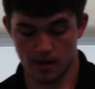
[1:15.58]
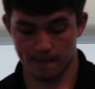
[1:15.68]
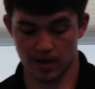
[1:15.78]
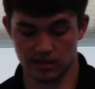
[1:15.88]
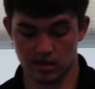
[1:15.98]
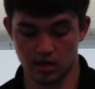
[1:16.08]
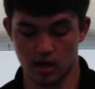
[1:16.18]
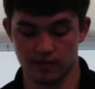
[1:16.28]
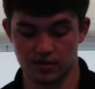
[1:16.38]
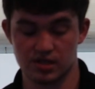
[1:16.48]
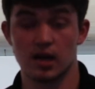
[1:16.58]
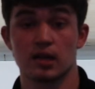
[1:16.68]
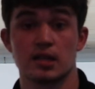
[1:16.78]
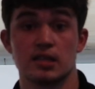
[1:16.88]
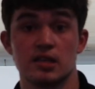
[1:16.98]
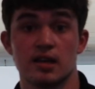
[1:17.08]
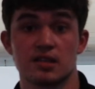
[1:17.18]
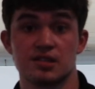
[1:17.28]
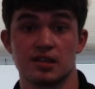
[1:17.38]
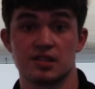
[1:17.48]
But the cover stock, the
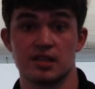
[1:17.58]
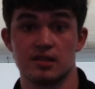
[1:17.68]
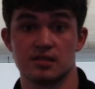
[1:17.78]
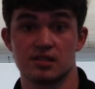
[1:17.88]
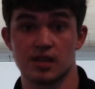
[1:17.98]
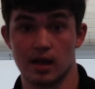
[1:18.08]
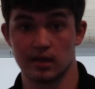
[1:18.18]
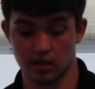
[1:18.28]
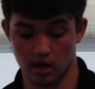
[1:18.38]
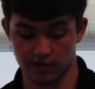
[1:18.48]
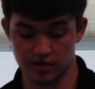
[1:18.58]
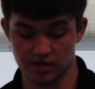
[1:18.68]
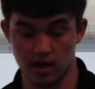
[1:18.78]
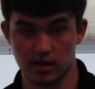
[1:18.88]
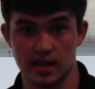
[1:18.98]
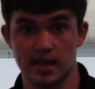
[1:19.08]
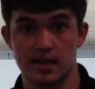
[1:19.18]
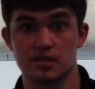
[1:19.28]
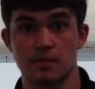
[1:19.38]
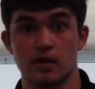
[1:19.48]
TX16 solid cover stock,
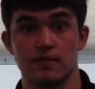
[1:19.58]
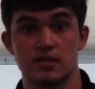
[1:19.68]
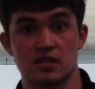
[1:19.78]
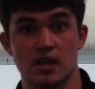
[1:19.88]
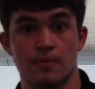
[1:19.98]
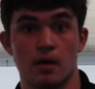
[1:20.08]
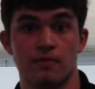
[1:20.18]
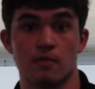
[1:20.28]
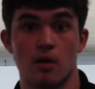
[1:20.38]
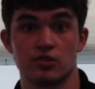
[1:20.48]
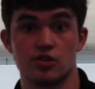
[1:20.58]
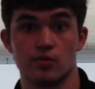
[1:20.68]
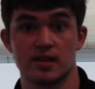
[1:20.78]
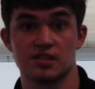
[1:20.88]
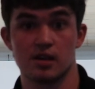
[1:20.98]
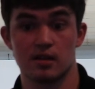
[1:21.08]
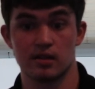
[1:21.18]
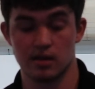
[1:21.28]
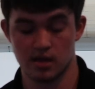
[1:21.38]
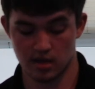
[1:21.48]
is a bit of a step up from R2S
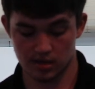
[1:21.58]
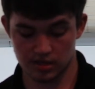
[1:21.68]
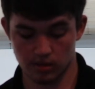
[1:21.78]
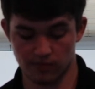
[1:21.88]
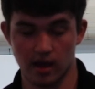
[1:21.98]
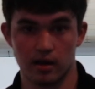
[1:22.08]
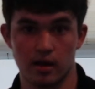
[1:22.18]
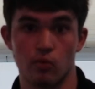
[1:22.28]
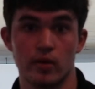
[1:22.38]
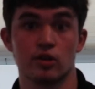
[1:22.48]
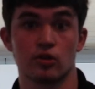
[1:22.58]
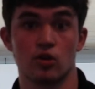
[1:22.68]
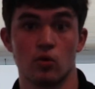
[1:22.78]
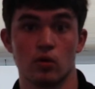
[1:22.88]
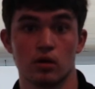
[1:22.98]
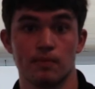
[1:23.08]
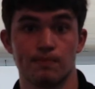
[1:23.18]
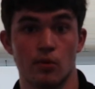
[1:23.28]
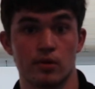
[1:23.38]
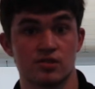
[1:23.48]
solid. So you've got a weaker core,
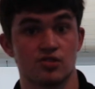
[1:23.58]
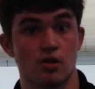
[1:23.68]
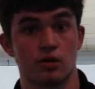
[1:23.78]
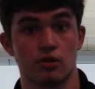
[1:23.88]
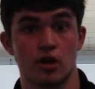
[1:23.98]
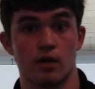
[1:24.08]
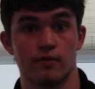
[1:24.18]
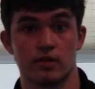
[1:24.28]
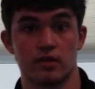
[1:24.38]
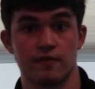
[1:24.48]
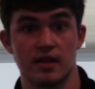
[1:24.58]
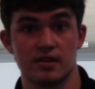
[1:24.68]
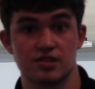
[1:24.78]
but with a stronger cover in the Phase